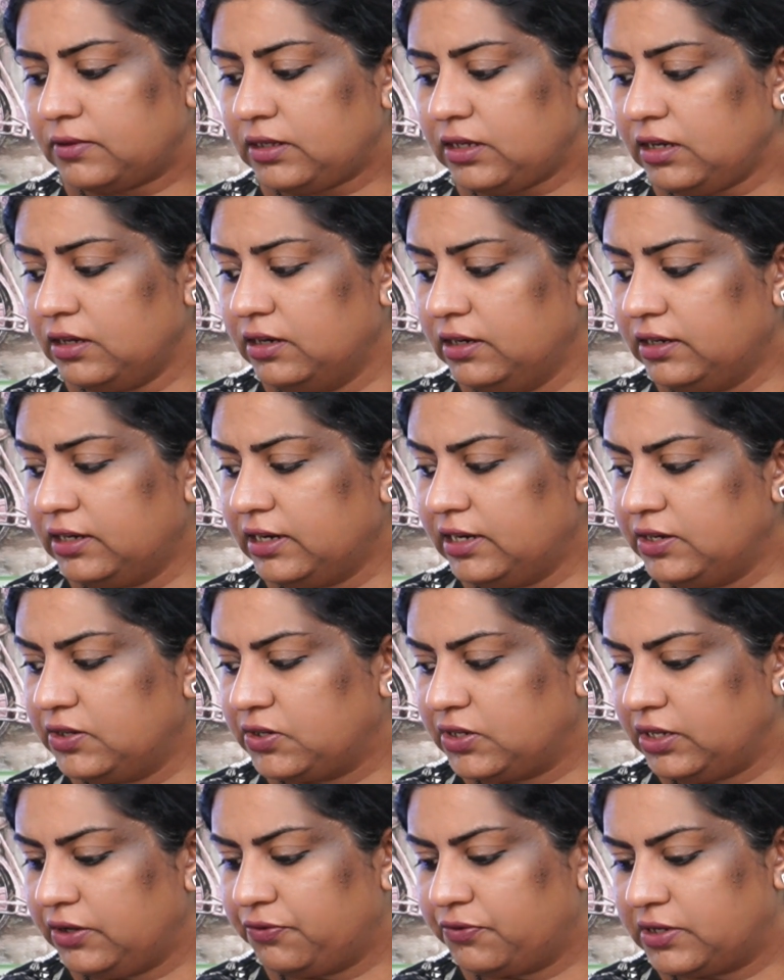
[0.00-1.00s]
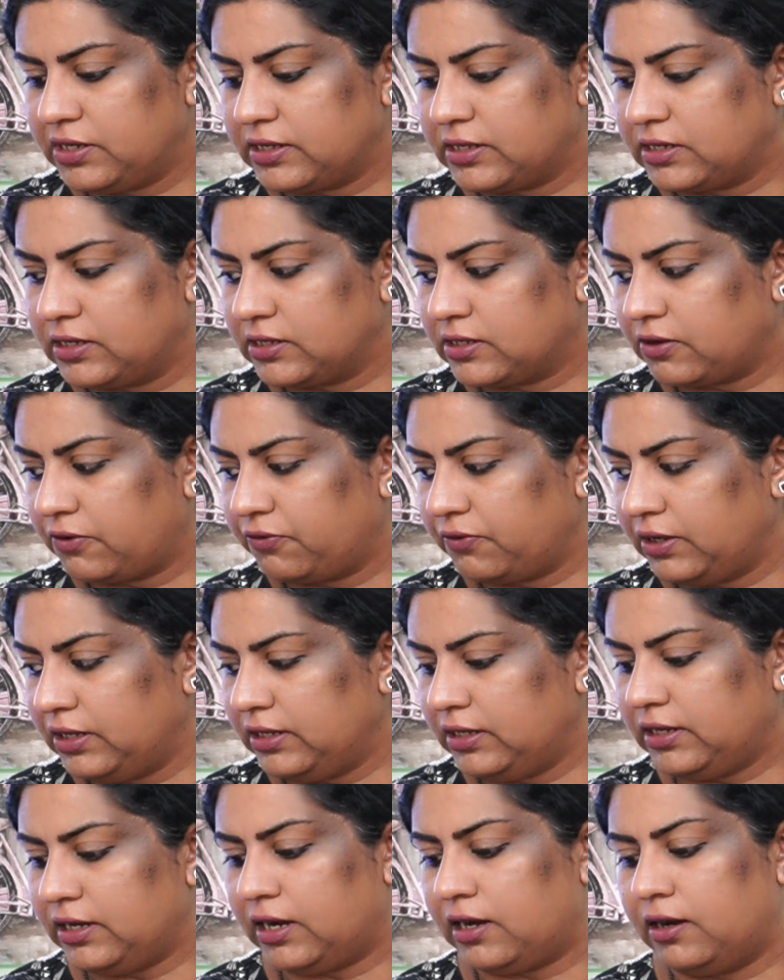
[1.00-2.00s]
retired Chief Justice of
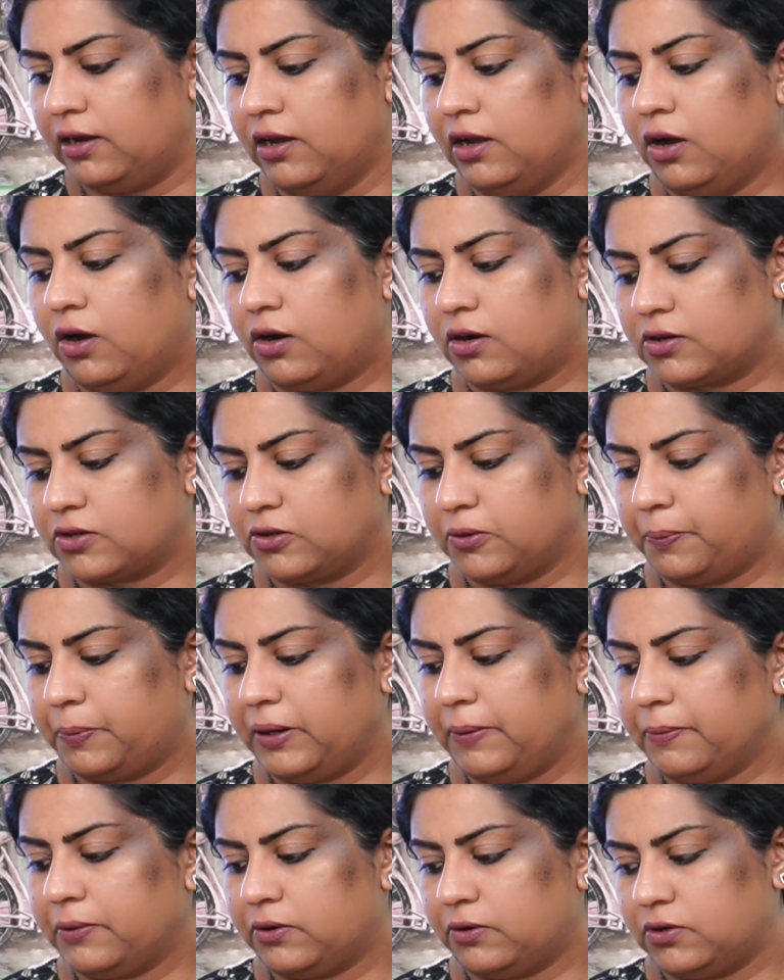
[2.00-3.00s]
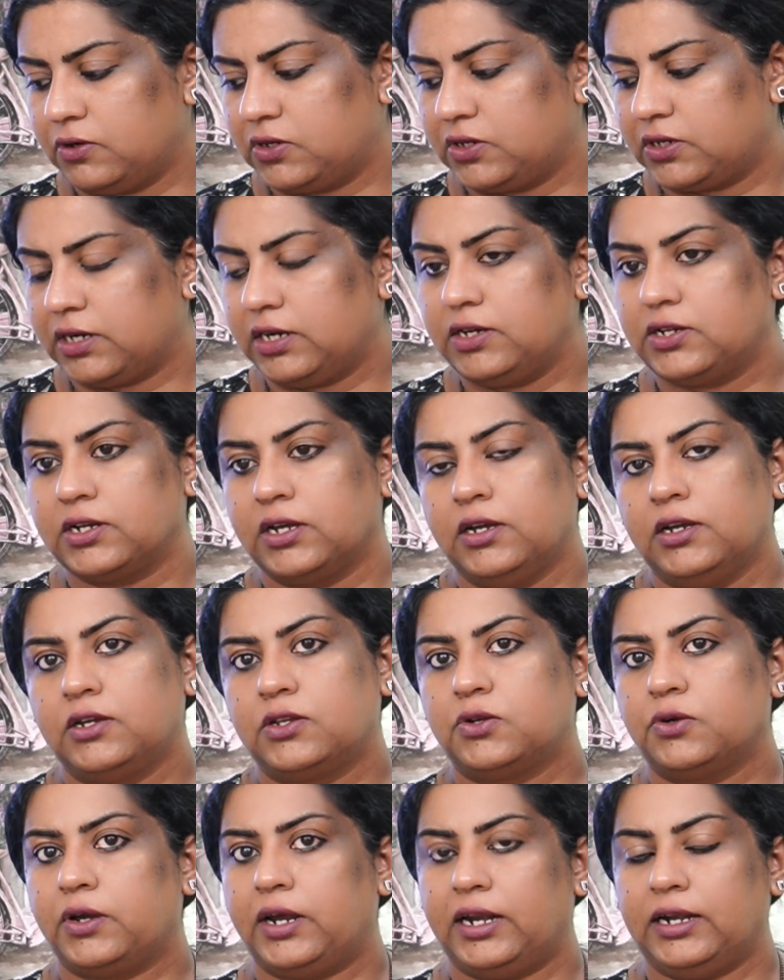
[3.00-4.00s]
India or Supreme Court judge
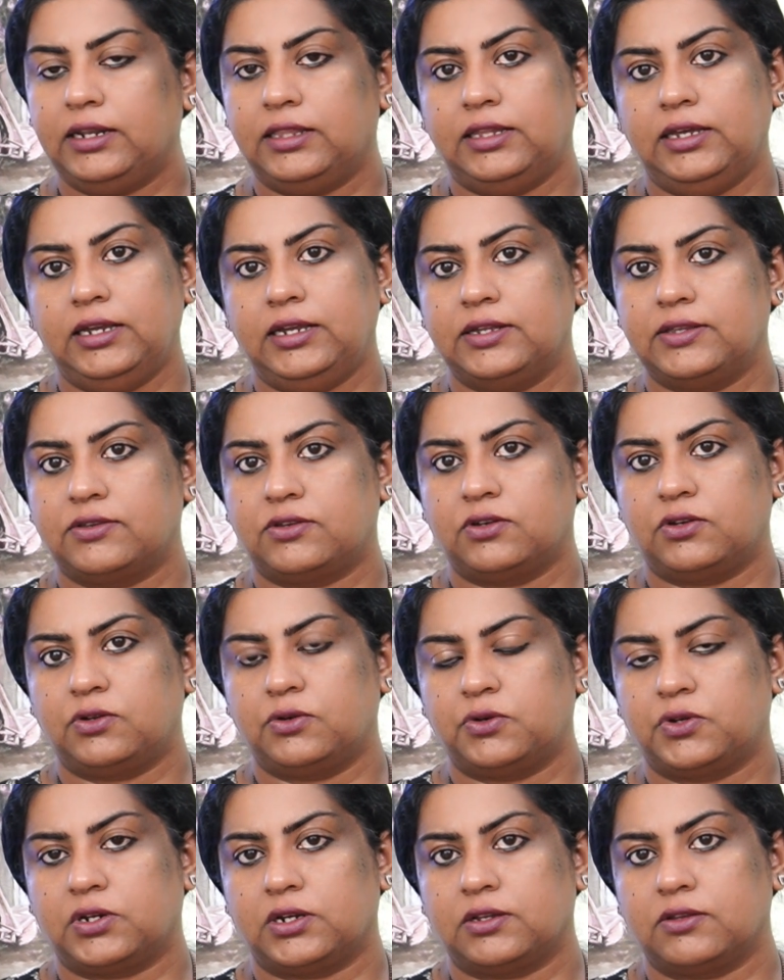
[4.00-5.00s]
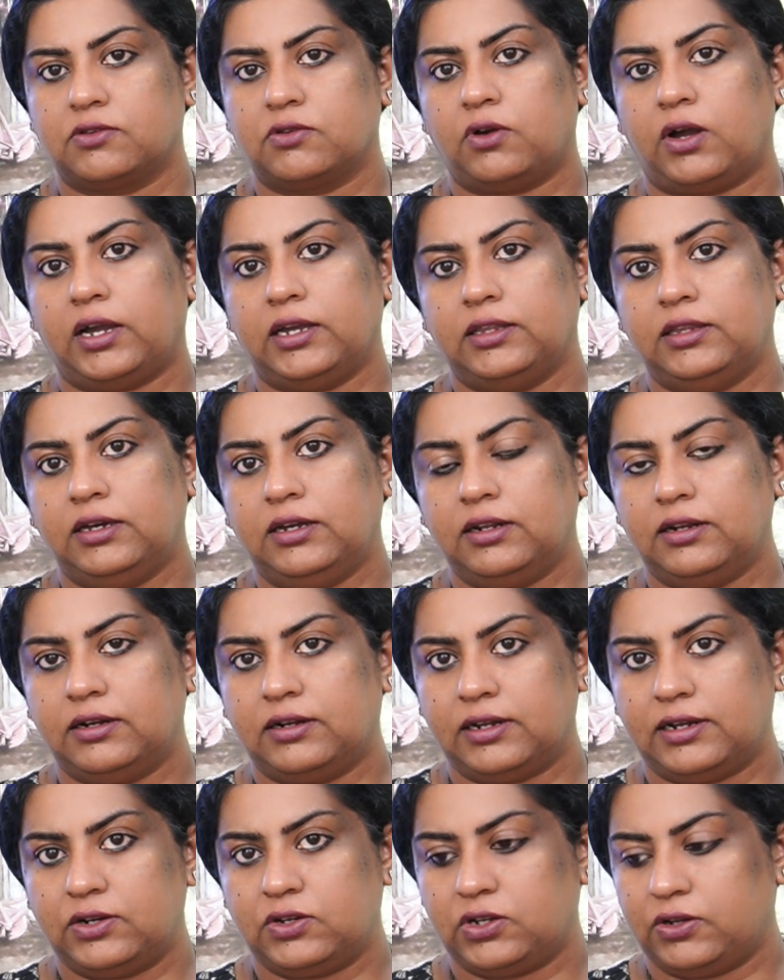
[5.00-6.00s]
to head the institution. So either
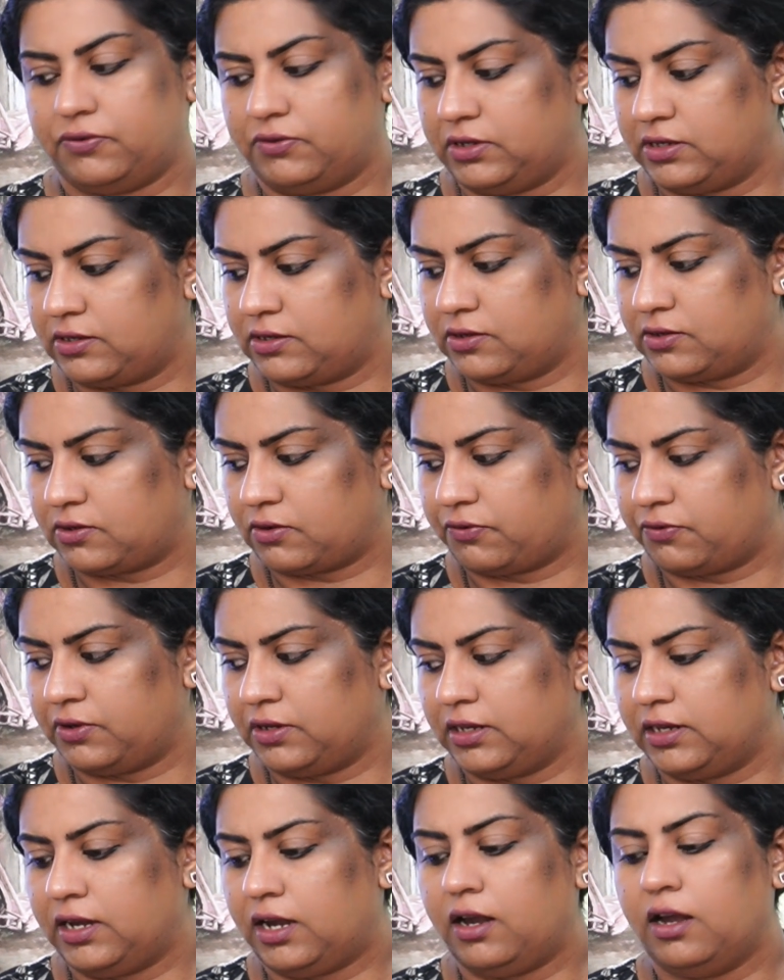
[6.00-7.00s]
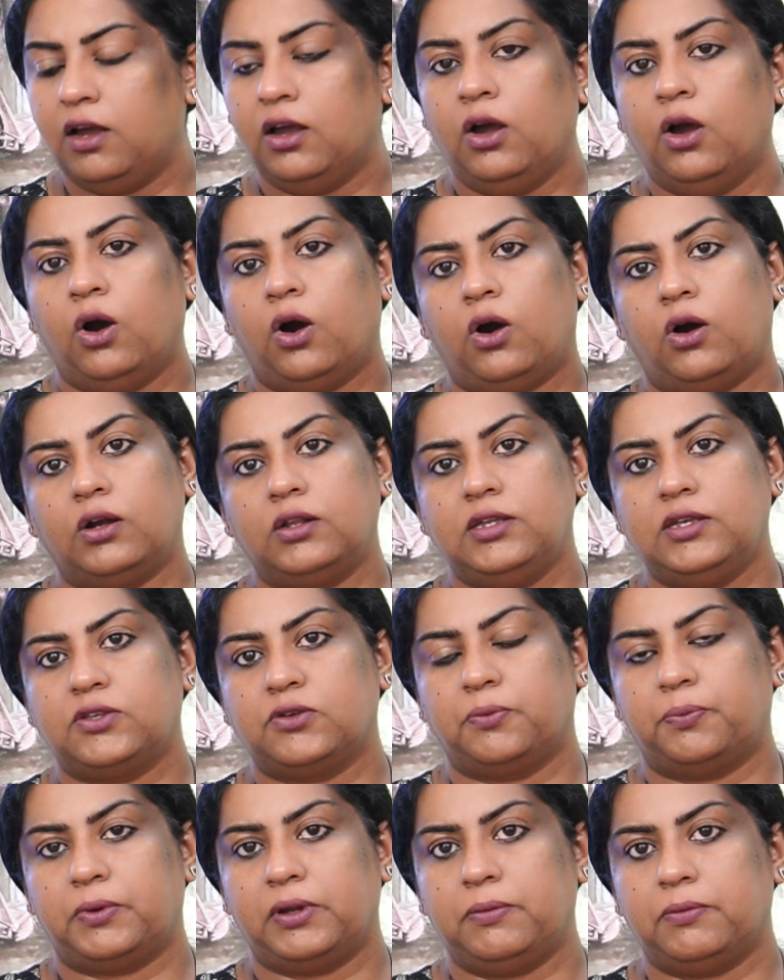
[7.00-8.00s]
retired Chief Justice of India or the
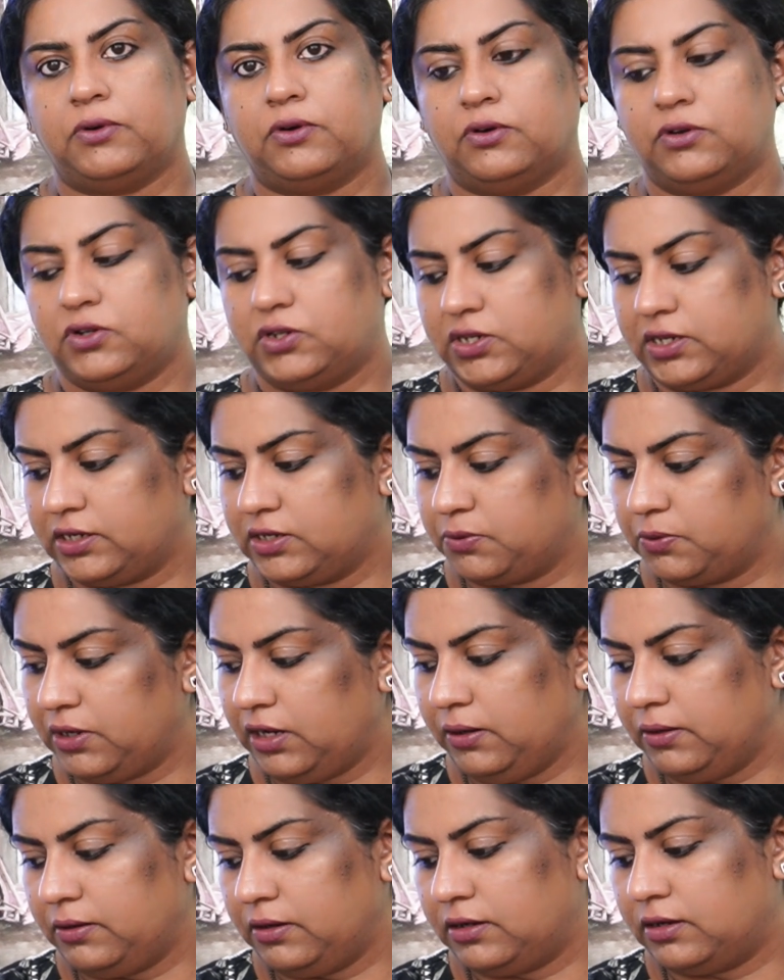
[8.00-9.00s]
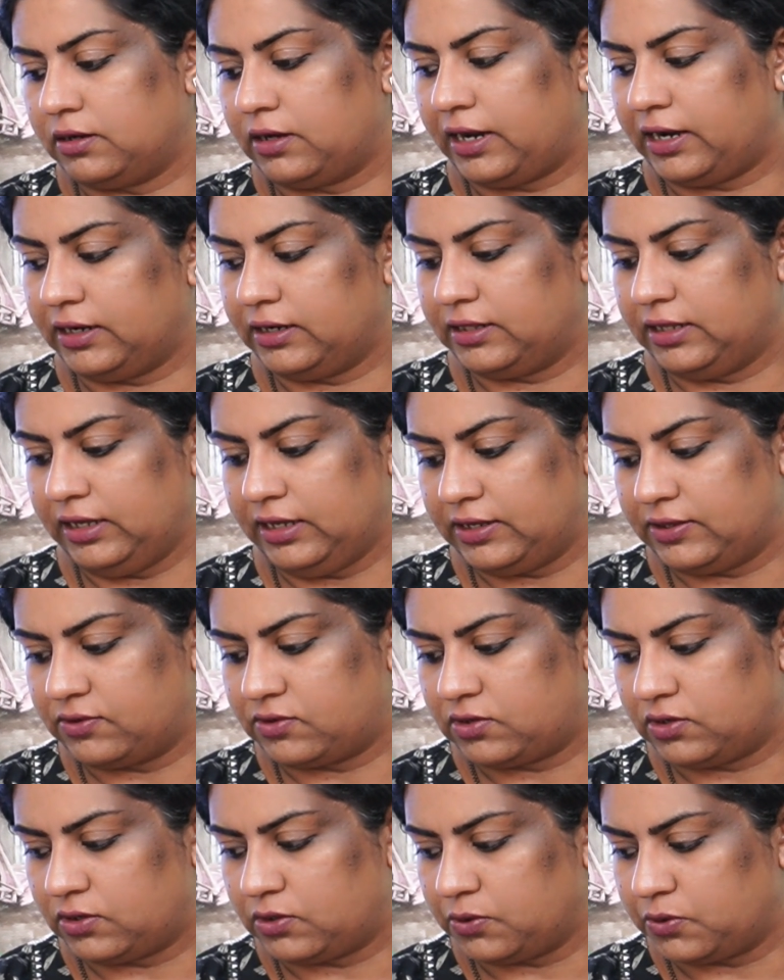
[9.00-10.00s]
Supreme Court judge will head the
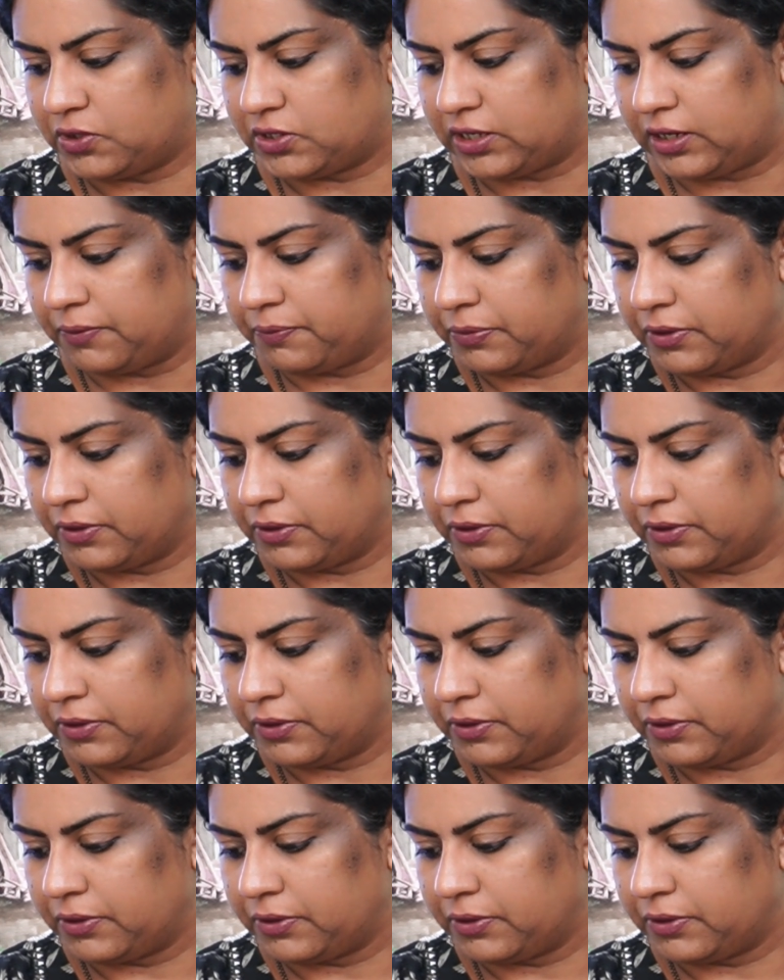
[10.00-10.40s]
institution.